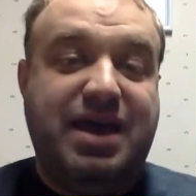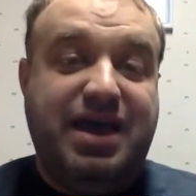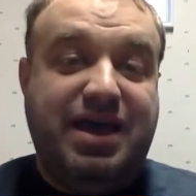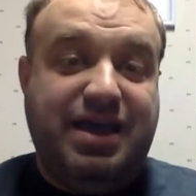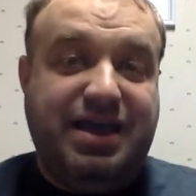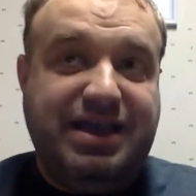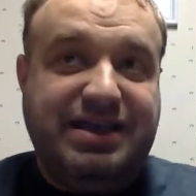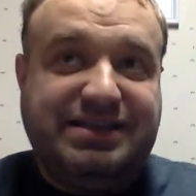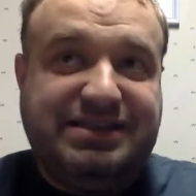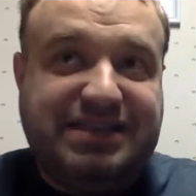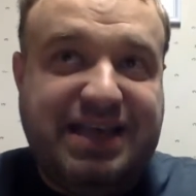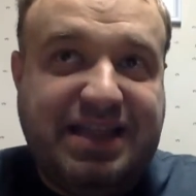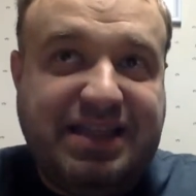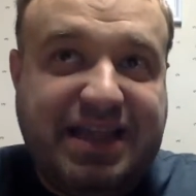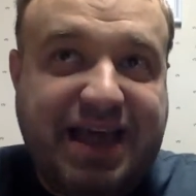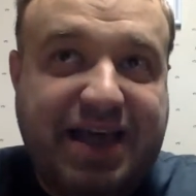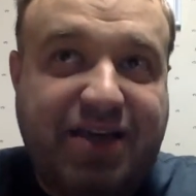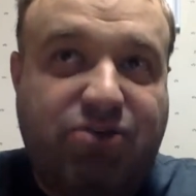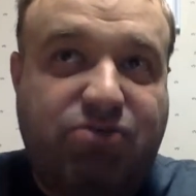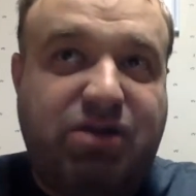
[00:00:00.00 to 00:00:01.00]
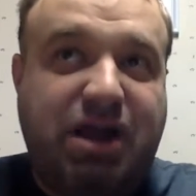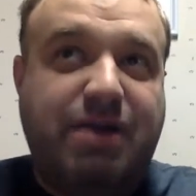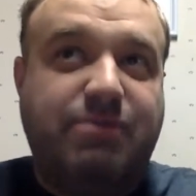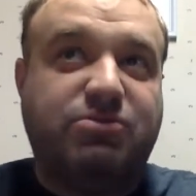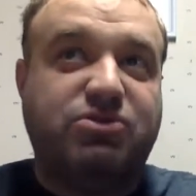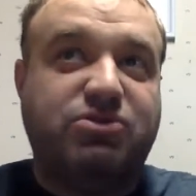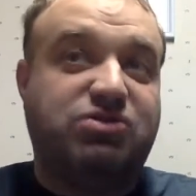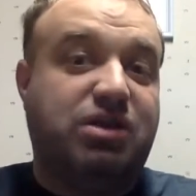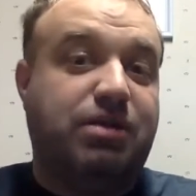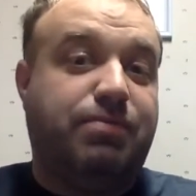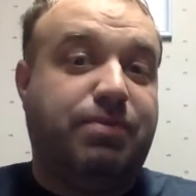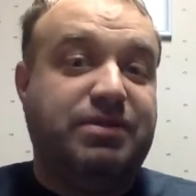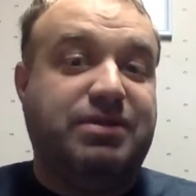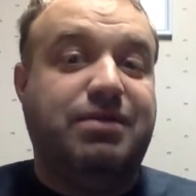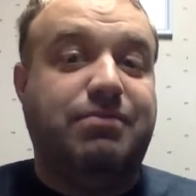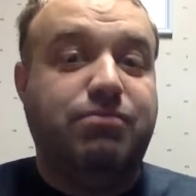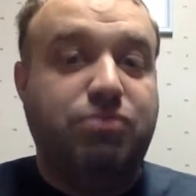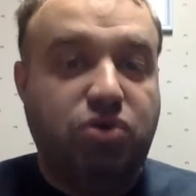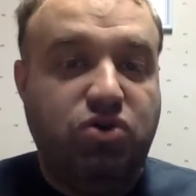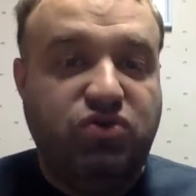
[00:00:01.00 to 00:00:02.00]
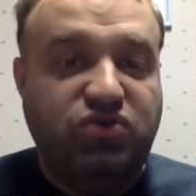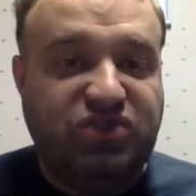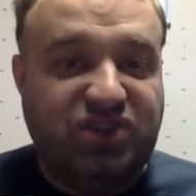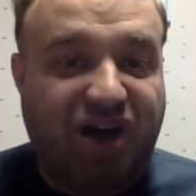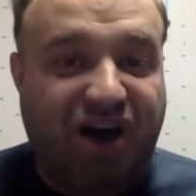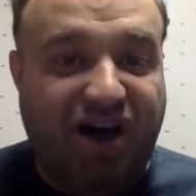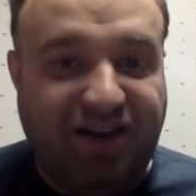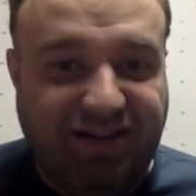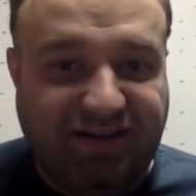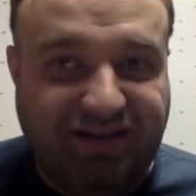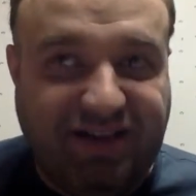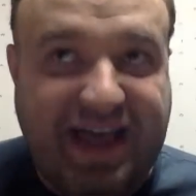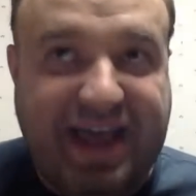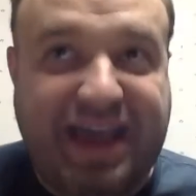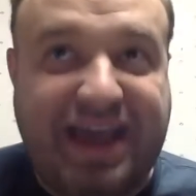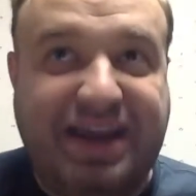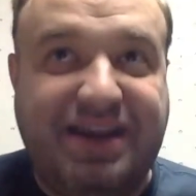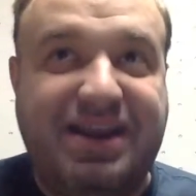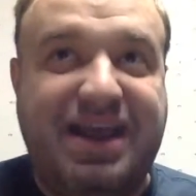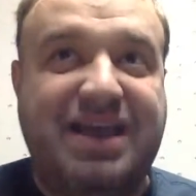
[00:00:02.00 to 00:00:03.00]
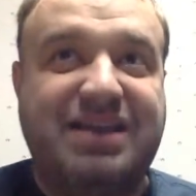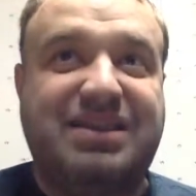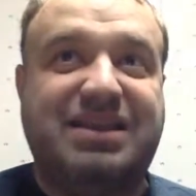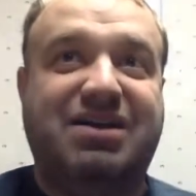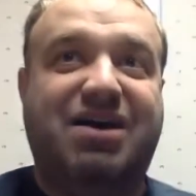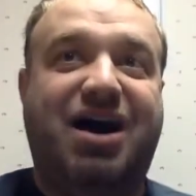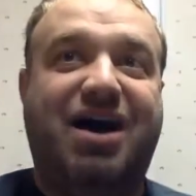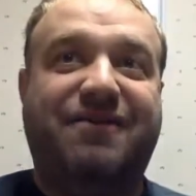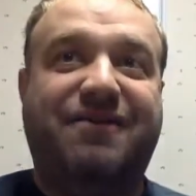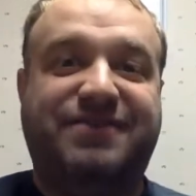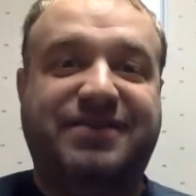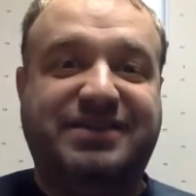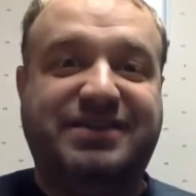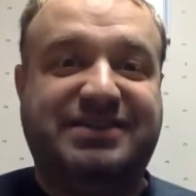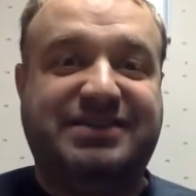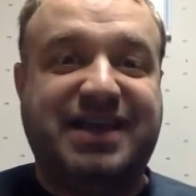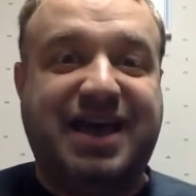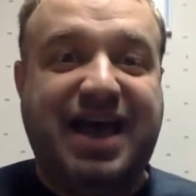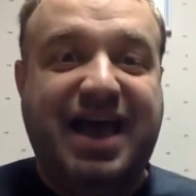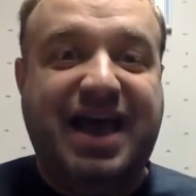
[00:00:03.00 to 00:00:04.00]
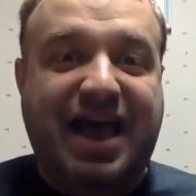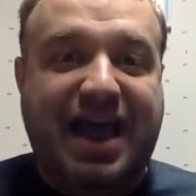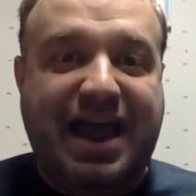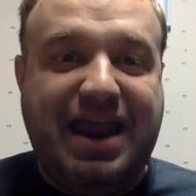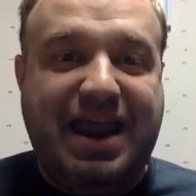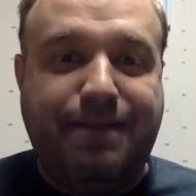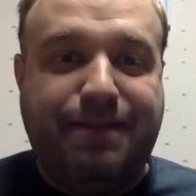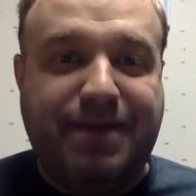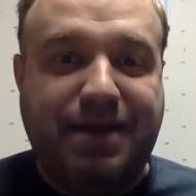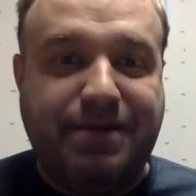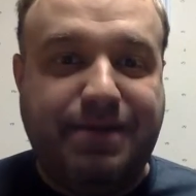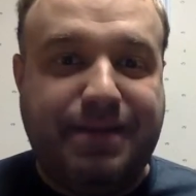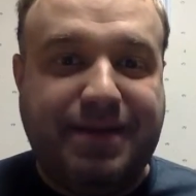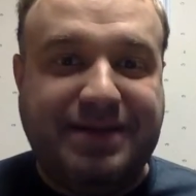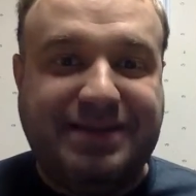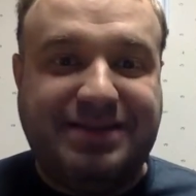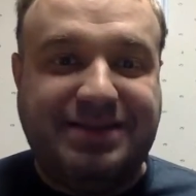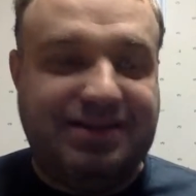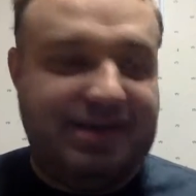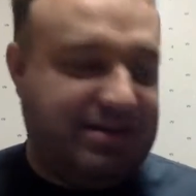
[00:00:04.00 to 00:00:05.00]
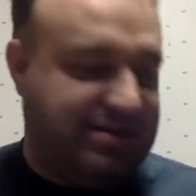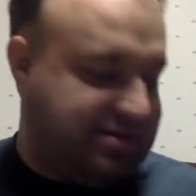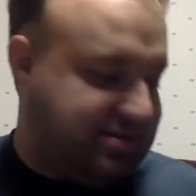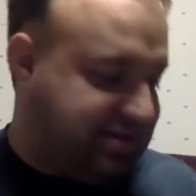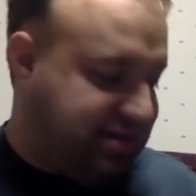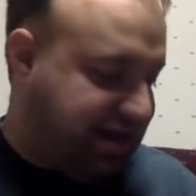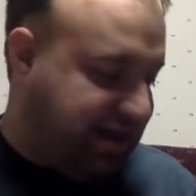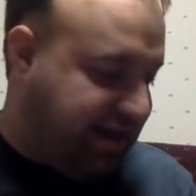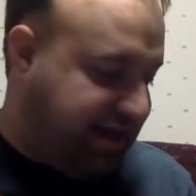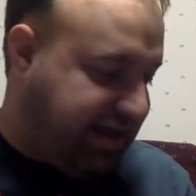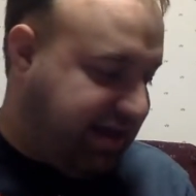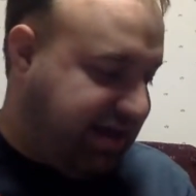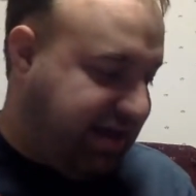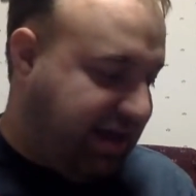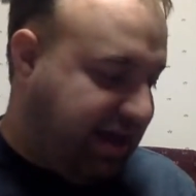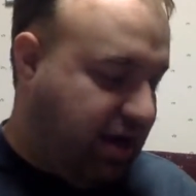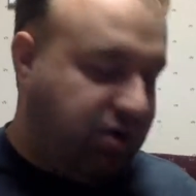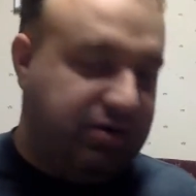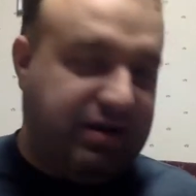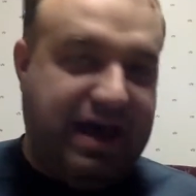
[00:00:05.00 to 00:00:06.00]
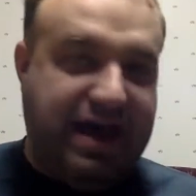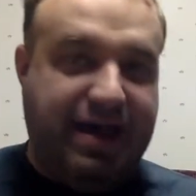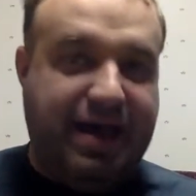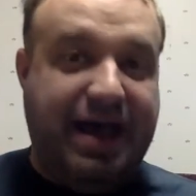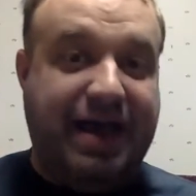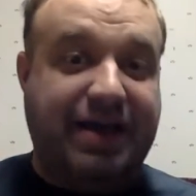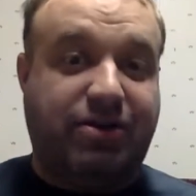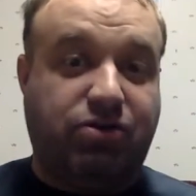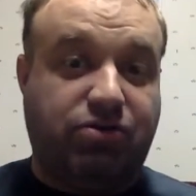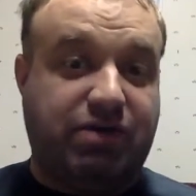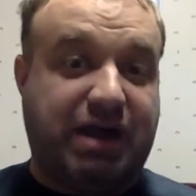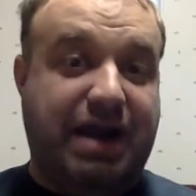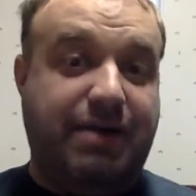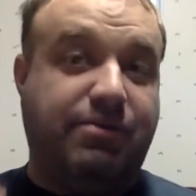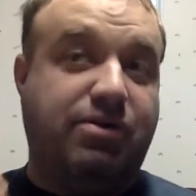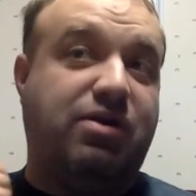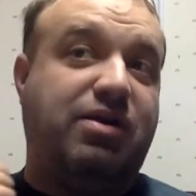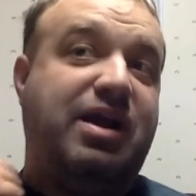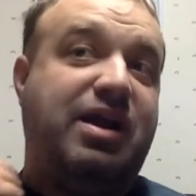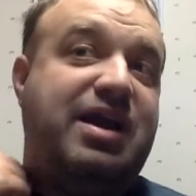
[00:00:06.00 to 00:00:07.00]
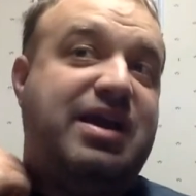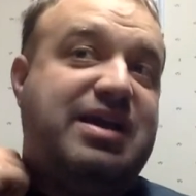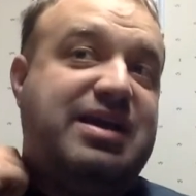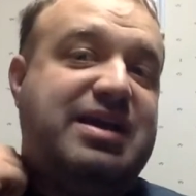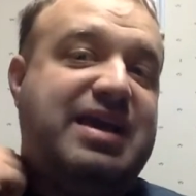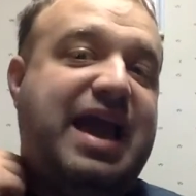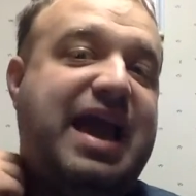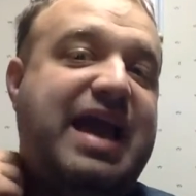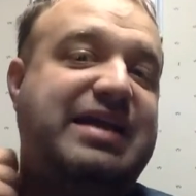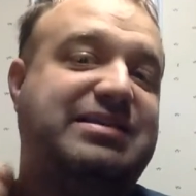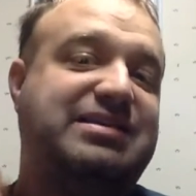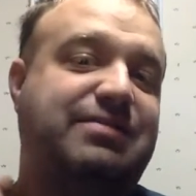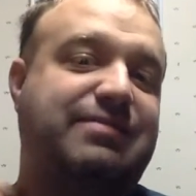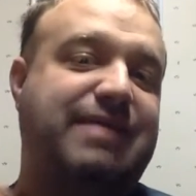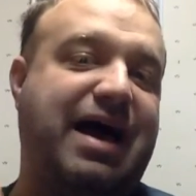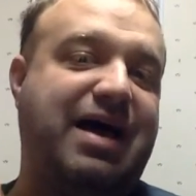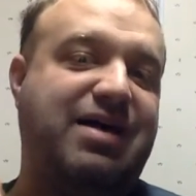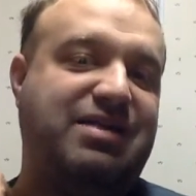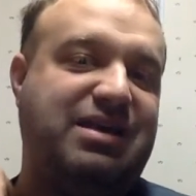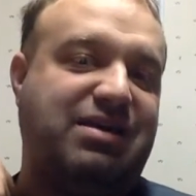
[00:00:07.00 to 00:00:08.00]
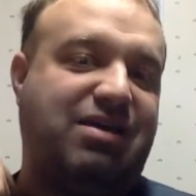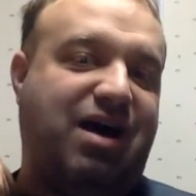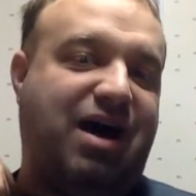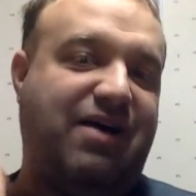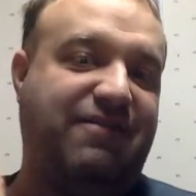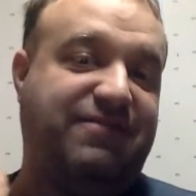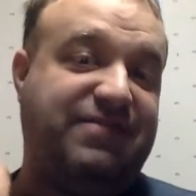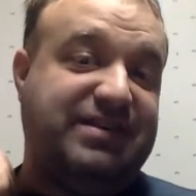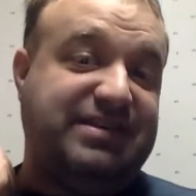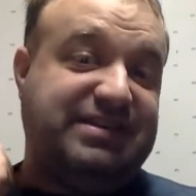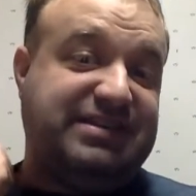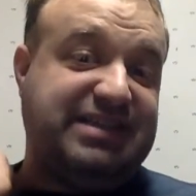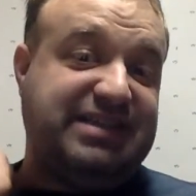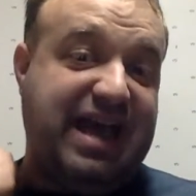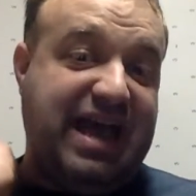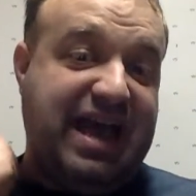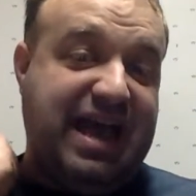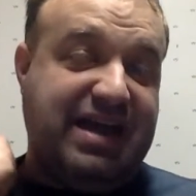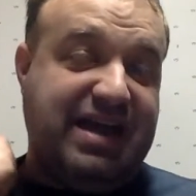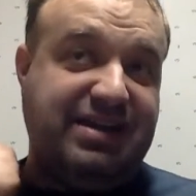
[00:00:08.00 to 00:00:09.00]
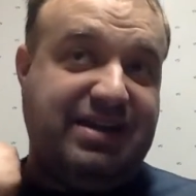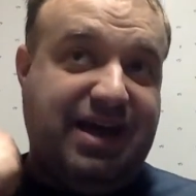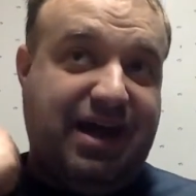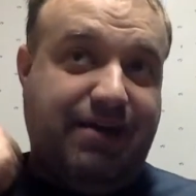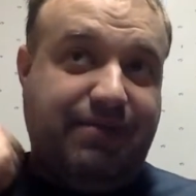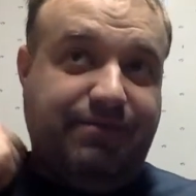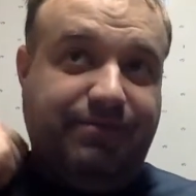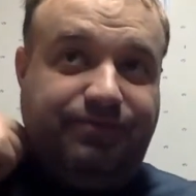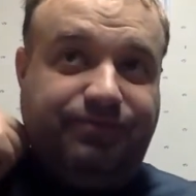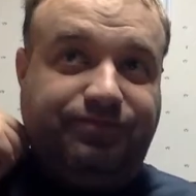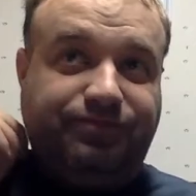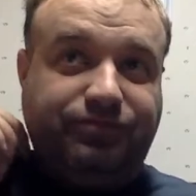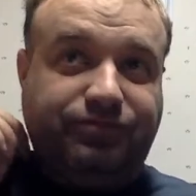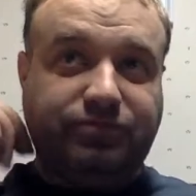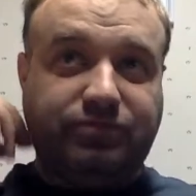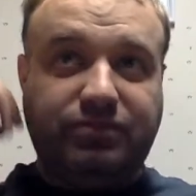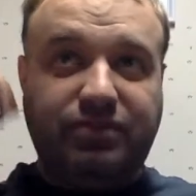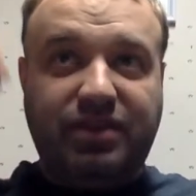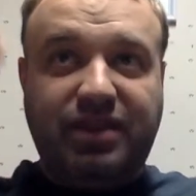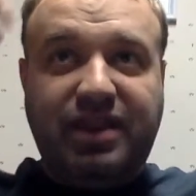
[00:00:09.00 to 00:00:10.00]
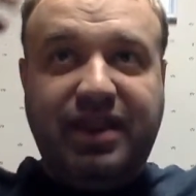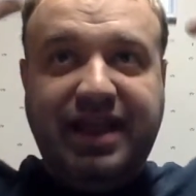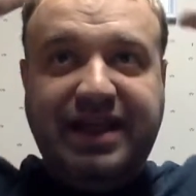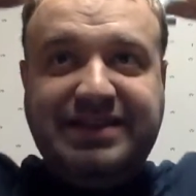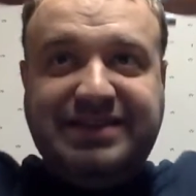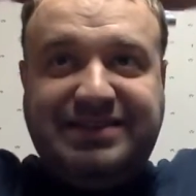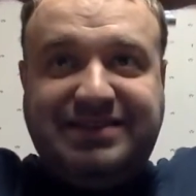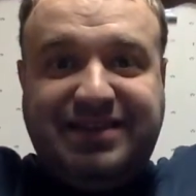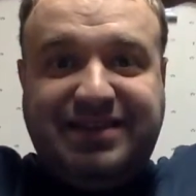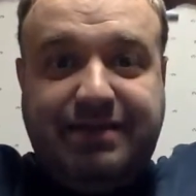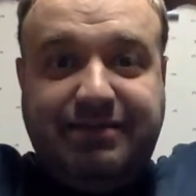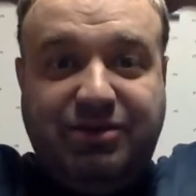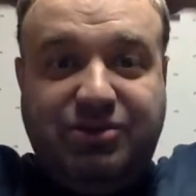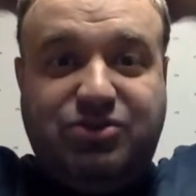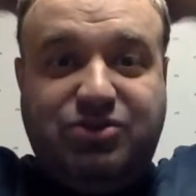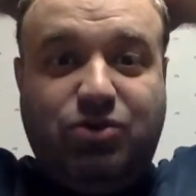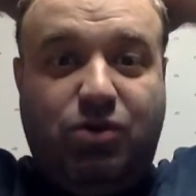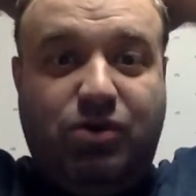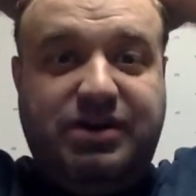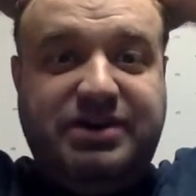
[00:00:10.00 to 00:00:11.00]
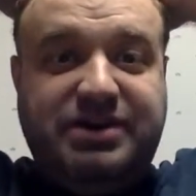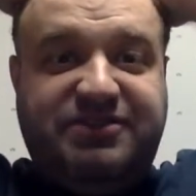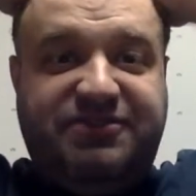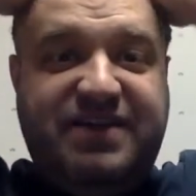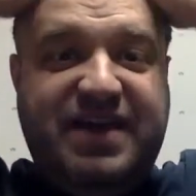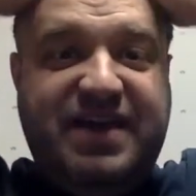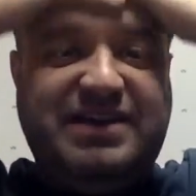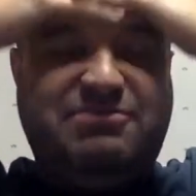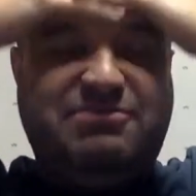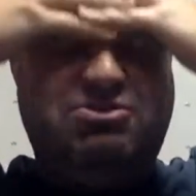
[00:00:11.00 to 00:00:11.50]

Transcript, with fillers: he said that Kramer's going to put the moves on Elaine at the office. And then Peterman basically just yelled at Kramer, yanked him out of the office, and slammed the door in his face.